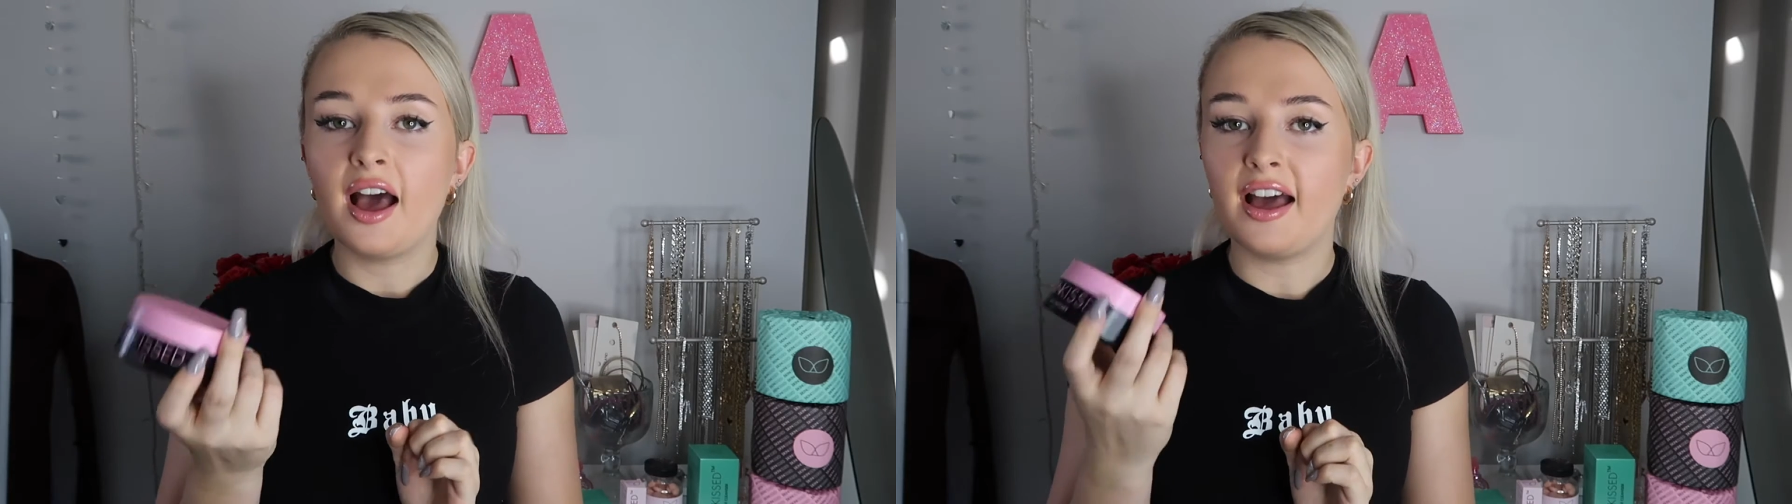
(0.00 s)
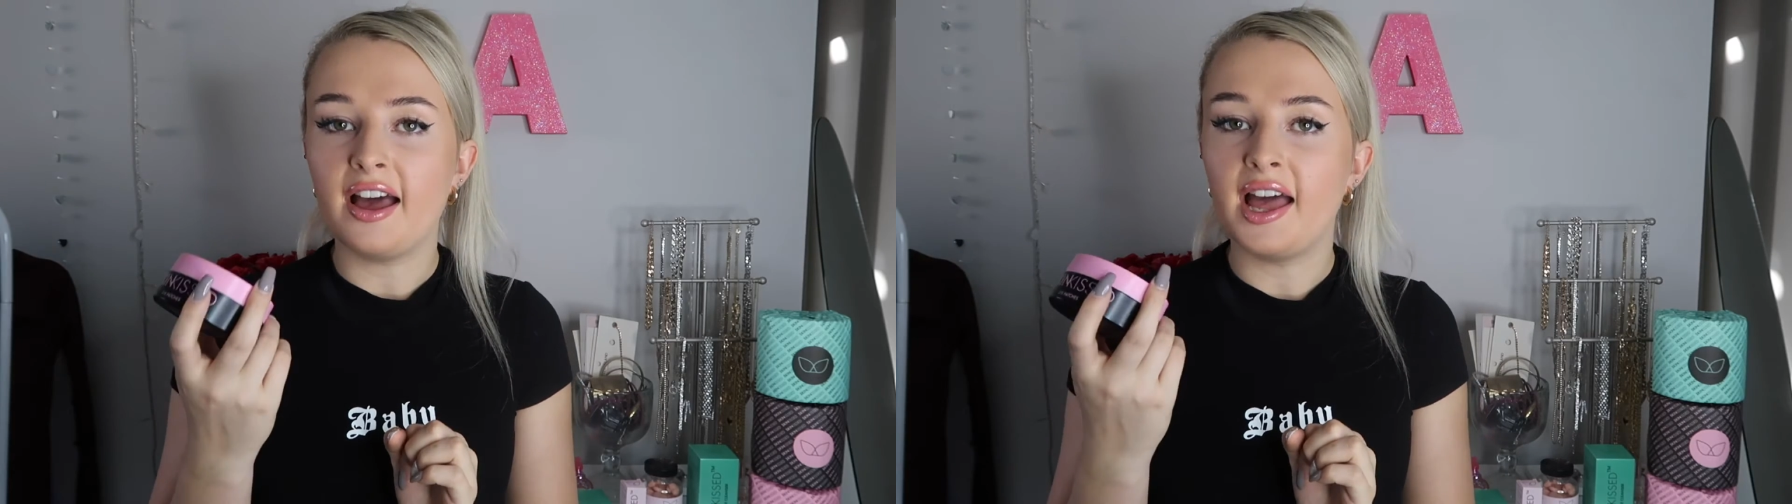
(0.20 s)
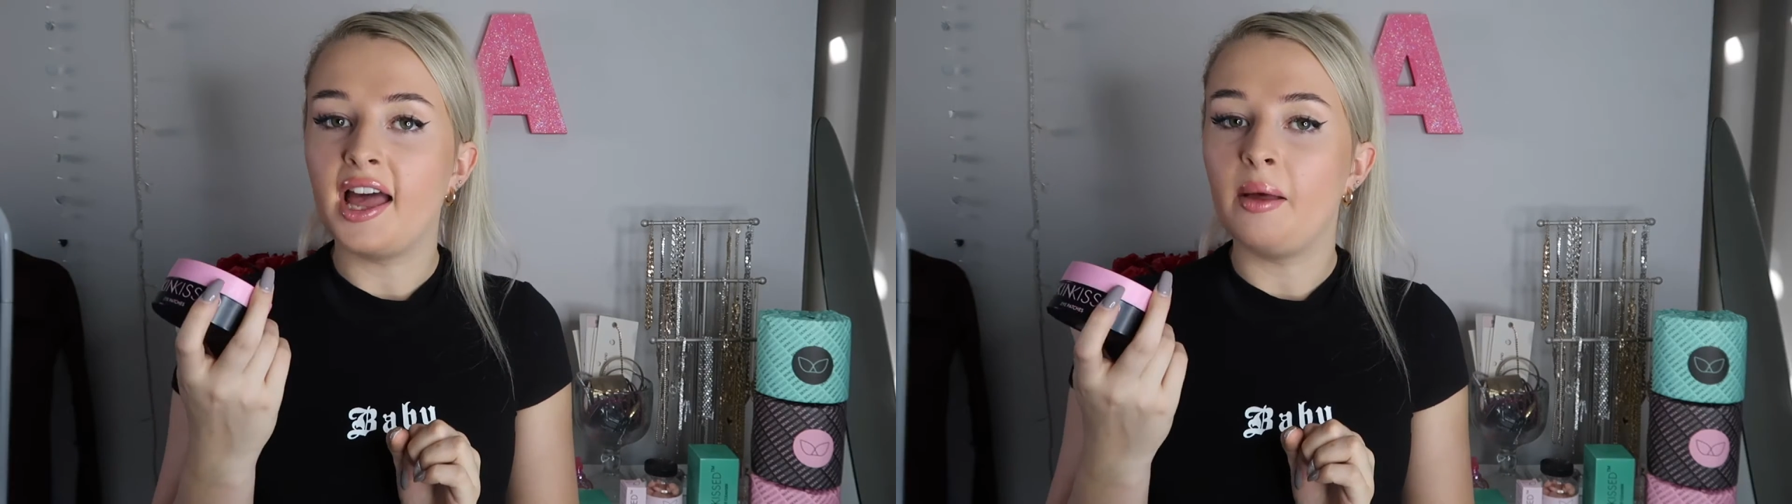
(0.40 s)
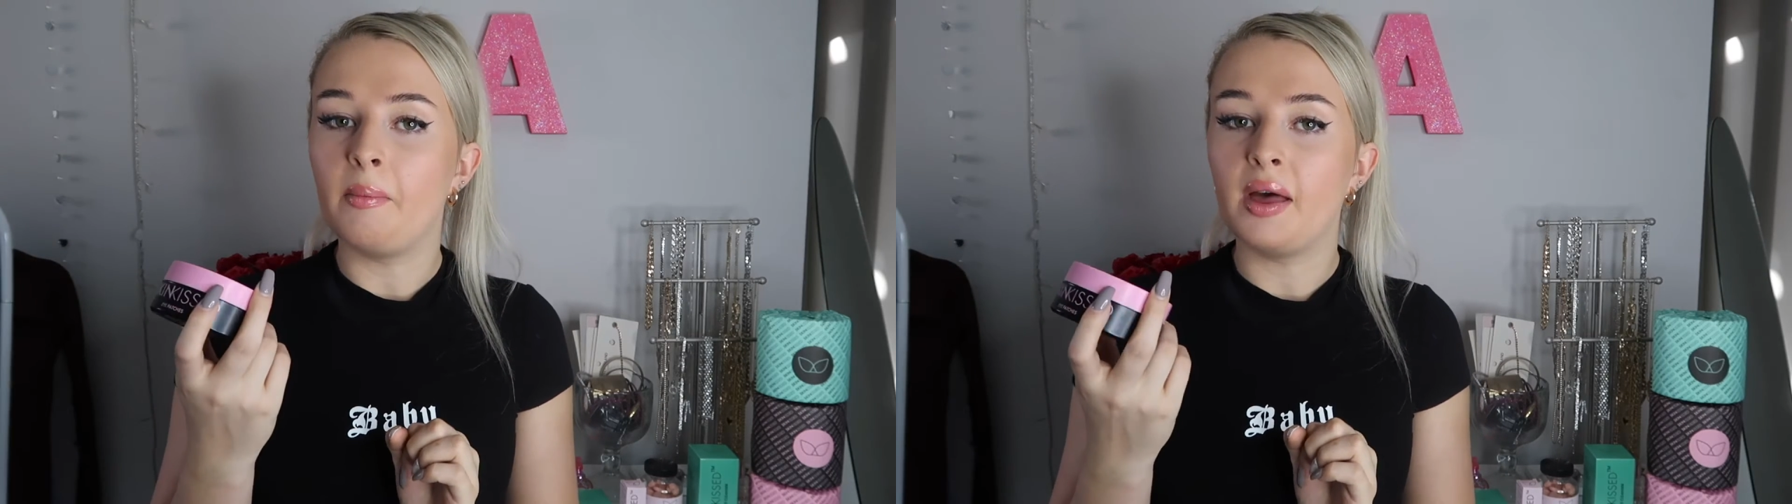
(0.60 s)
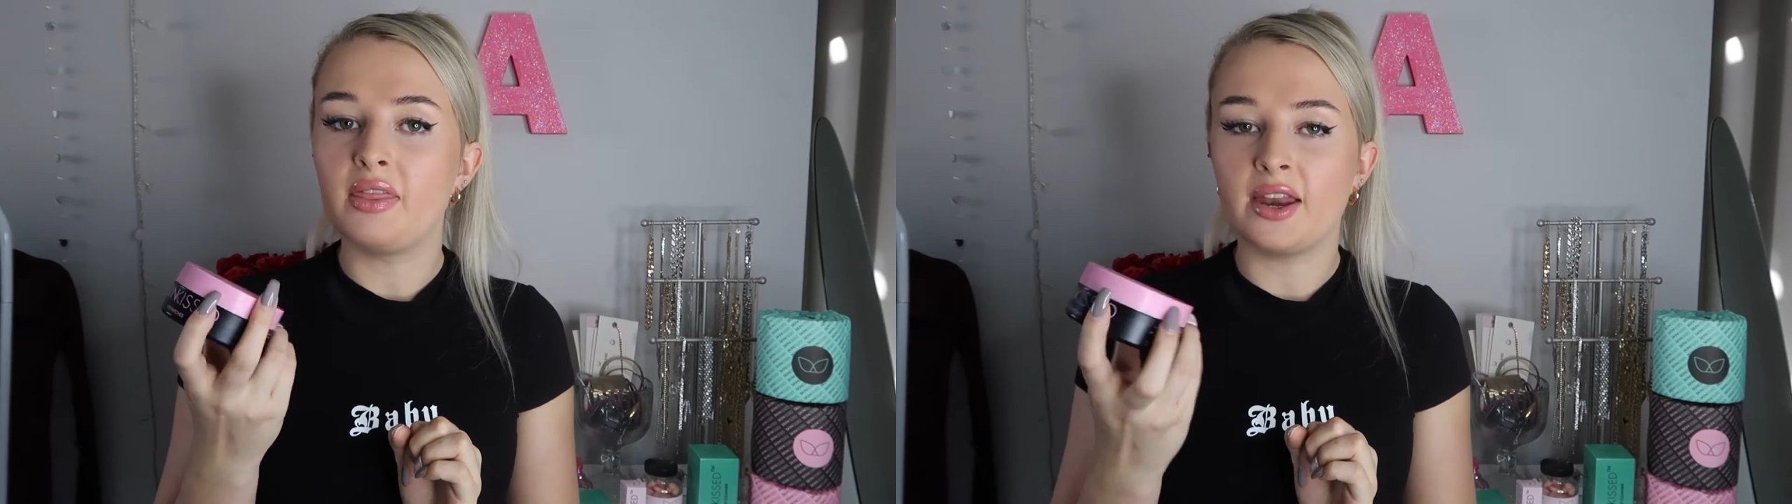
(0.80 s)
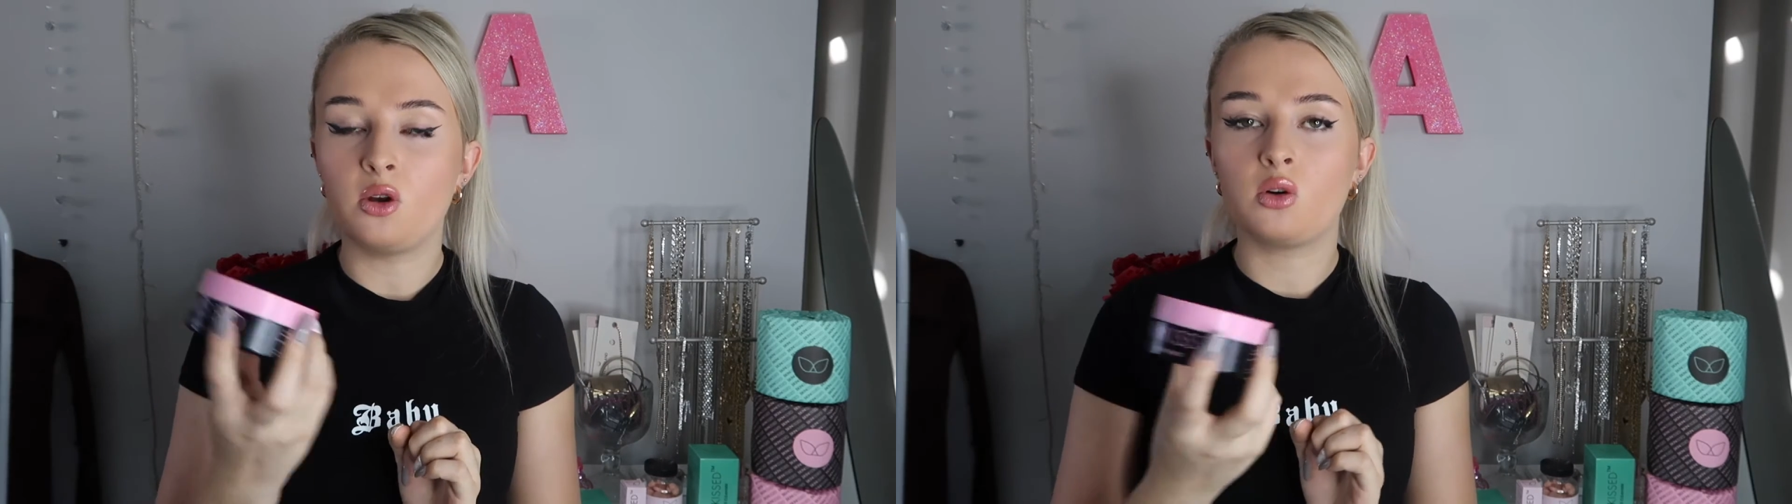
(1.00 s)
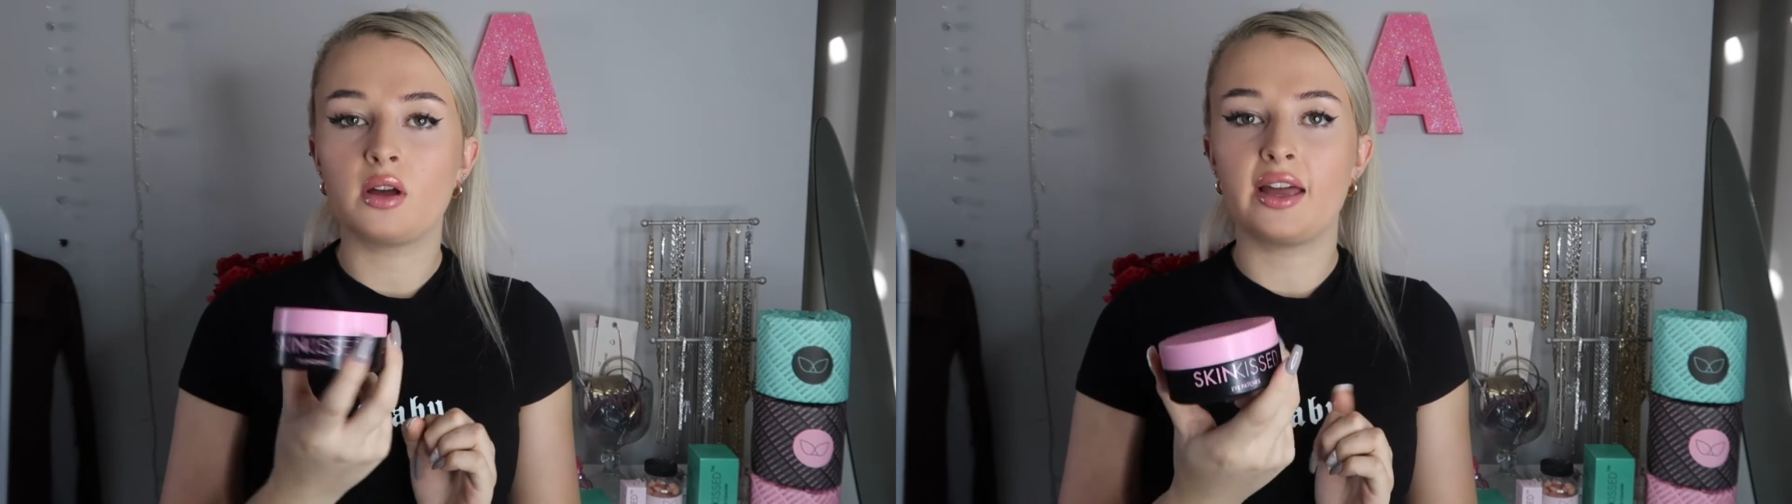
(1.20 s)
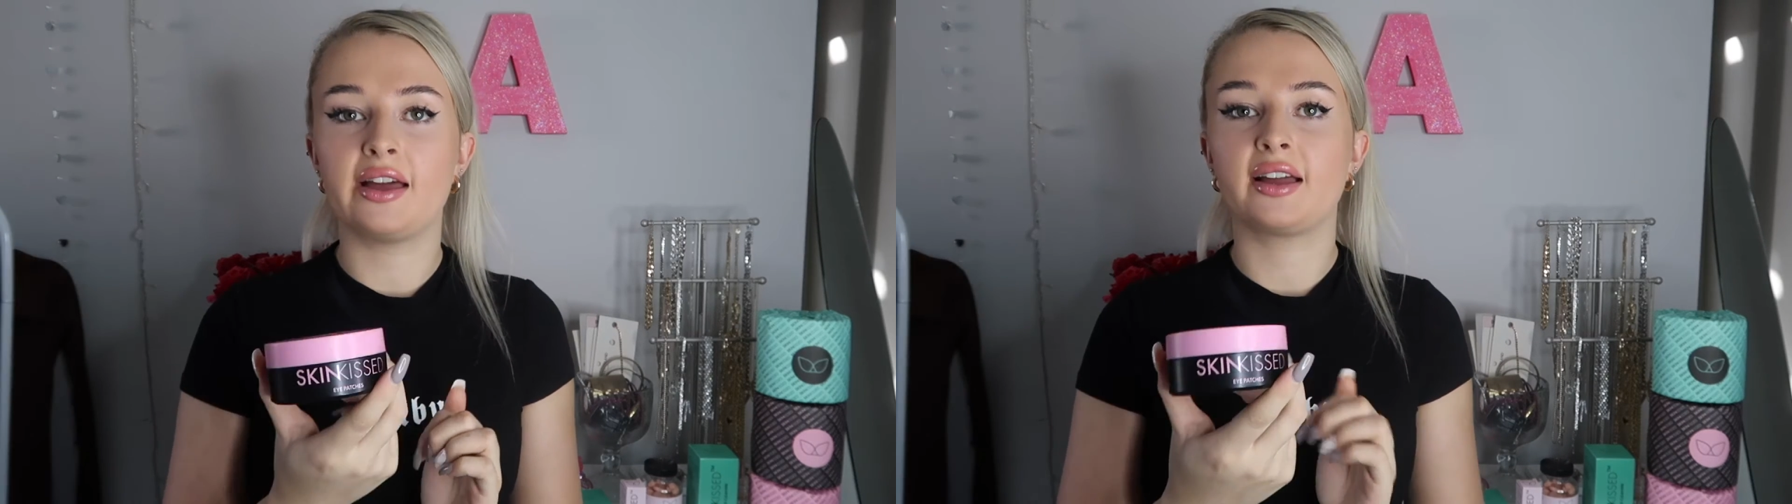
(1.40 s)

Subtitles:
They're not